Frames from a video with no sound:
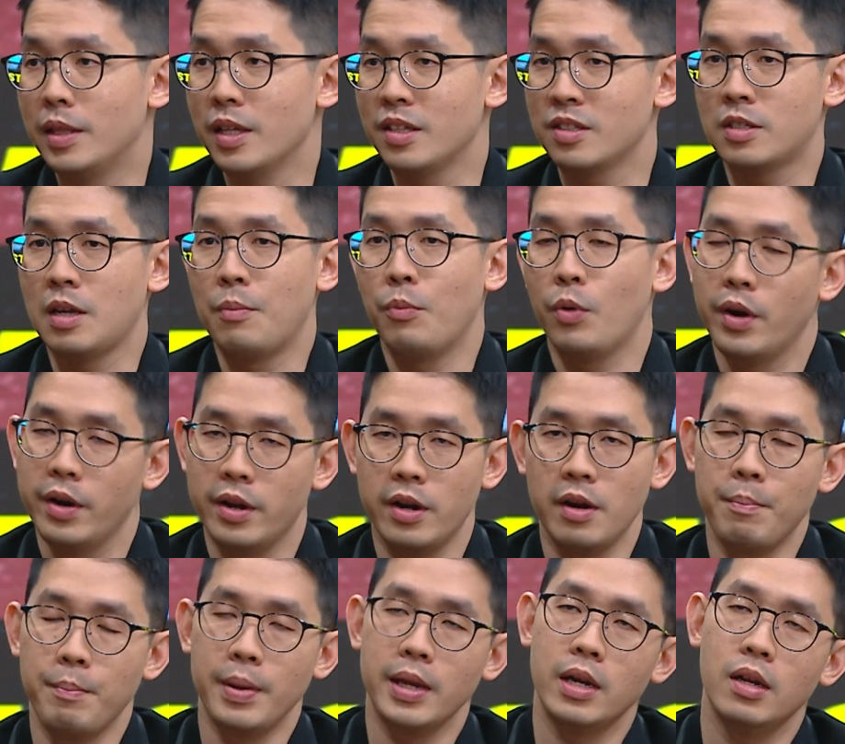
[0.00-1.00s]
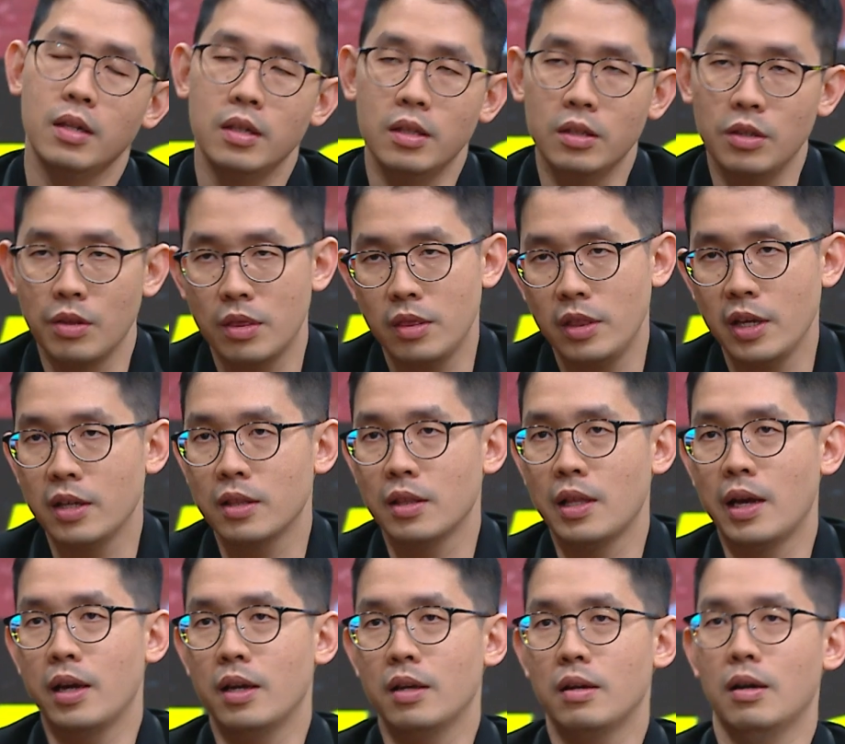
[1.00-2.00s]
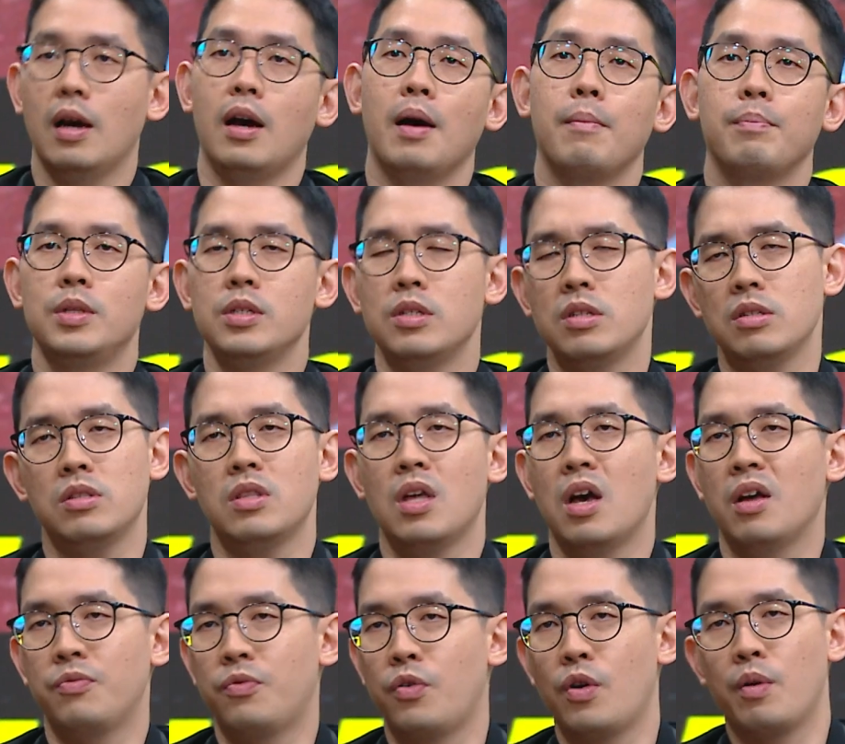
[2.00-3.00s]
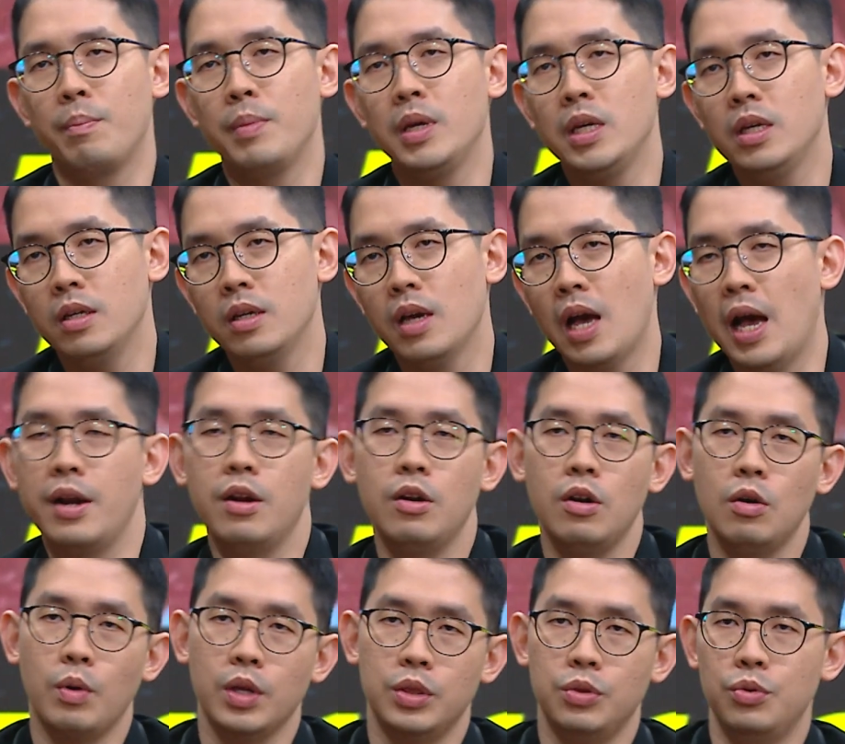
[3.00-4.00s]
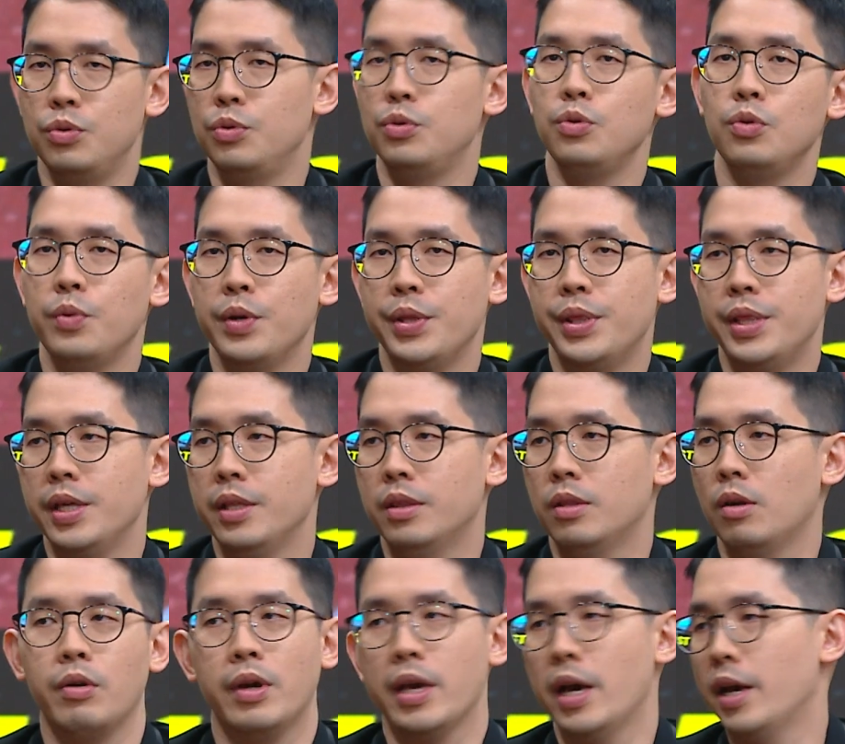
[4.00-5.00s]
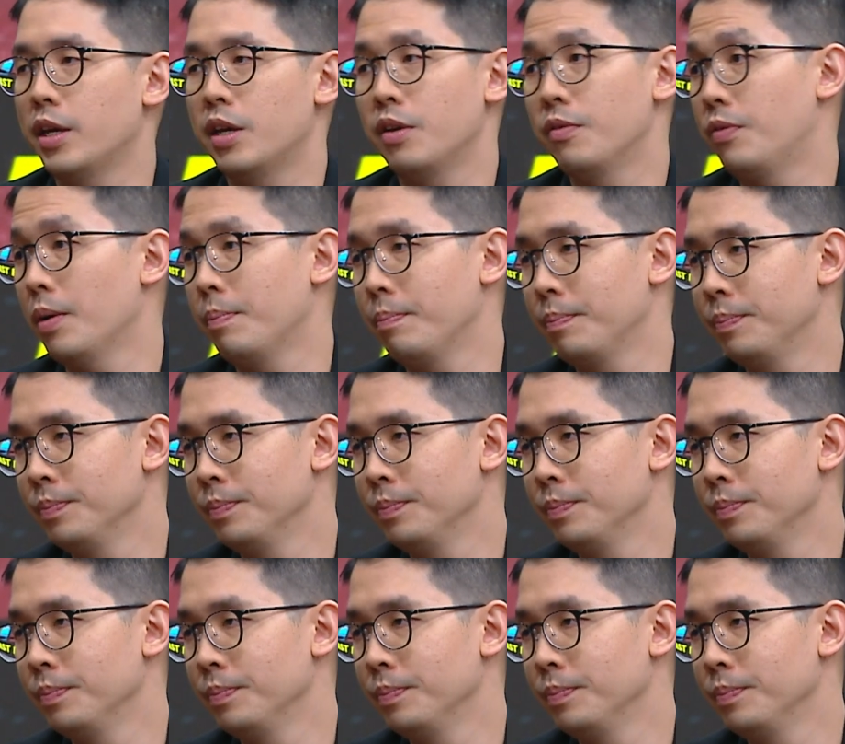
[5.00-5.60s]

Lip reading: then somewhere in the middle, you think like, this is not for me. I don't know what to do with it. Okay, I give up.